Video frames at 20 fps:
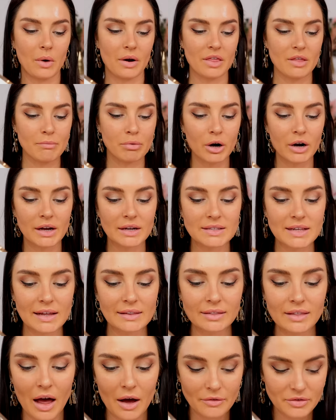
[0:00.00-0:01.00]
one of the products
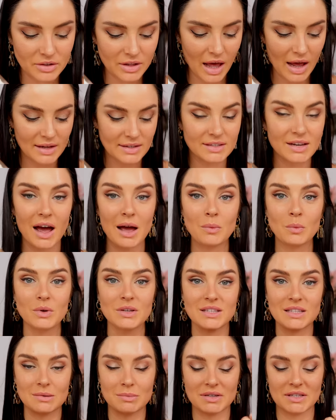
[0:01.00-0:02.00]
I loved last time
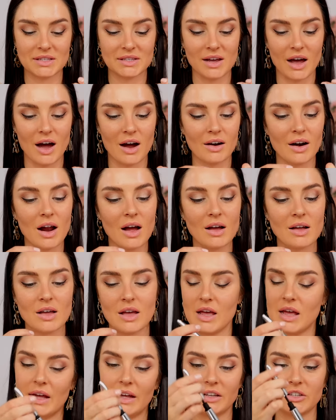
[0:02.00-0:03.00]
was the mascara.
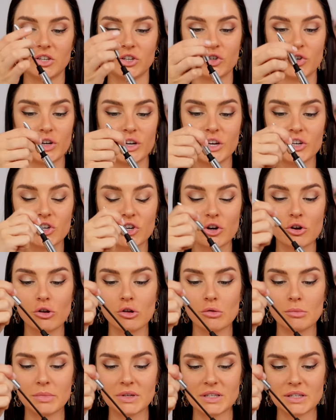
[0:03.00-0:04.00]
It's a
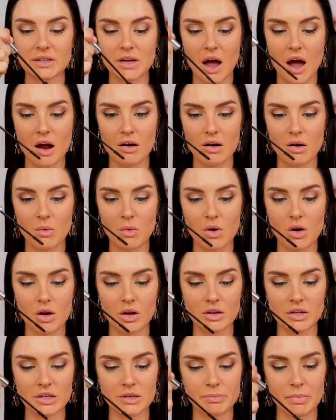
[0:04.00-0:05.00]
traditional mascara
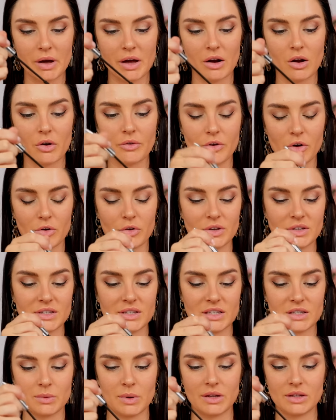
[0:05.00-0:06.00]
wand, but of course
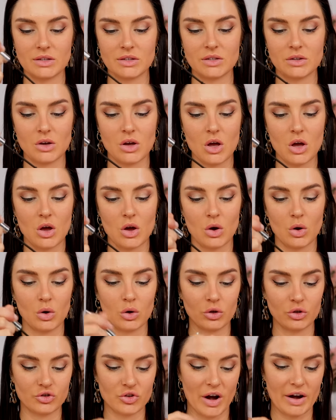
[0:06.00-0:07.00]
this one's
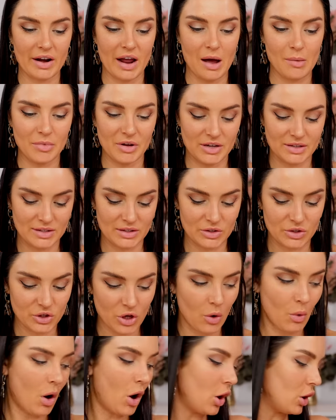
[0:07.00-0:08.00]
all dried out because it's
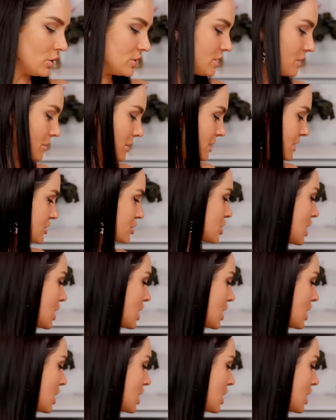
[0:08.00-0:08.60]
so old. So I'm gonna